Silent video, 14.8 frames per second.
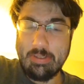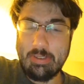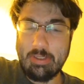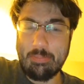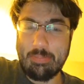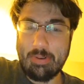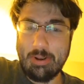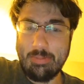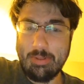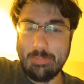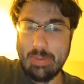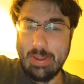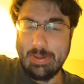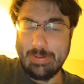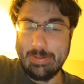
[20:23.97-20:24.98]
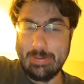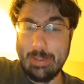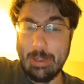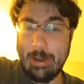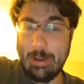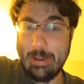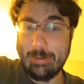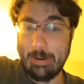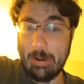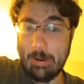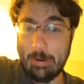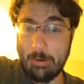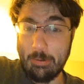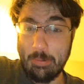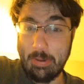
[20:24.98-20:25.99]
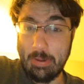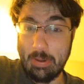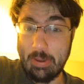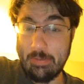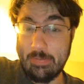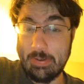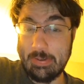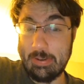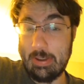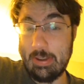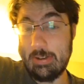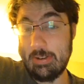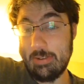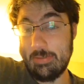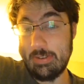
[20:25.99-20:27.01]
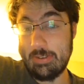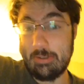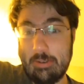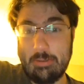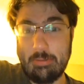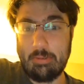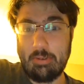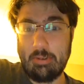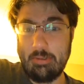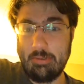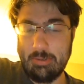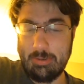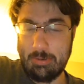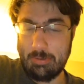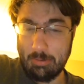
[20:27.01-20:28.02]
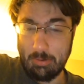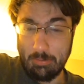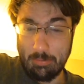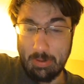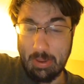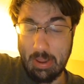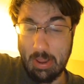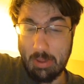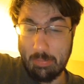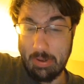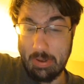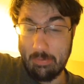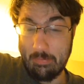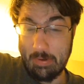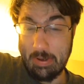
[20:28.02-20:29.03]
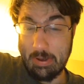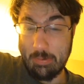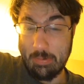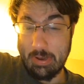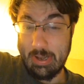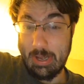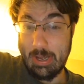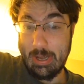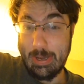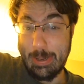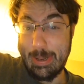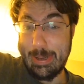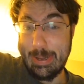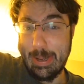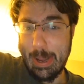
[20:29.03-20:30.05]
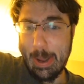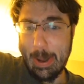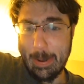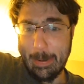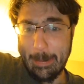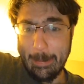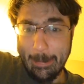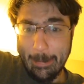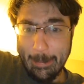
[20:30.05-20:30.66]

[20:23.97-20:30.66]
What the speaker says: the problem with Pence is that he has an ongoing investigation of his own sort of happening right now in Indiana.